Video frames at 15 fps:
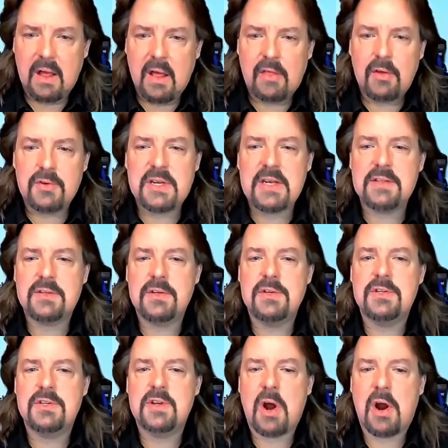those answers
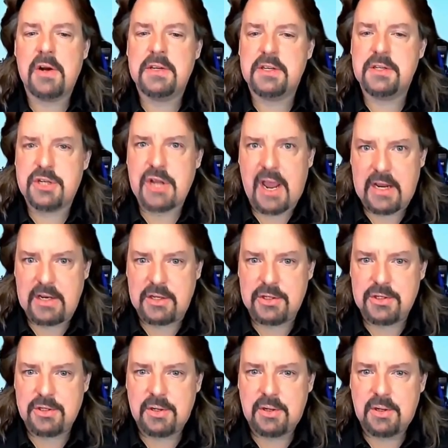start to
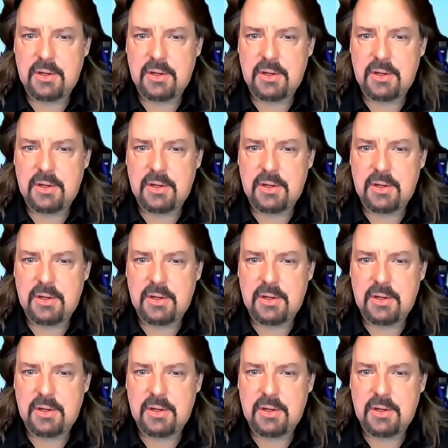change.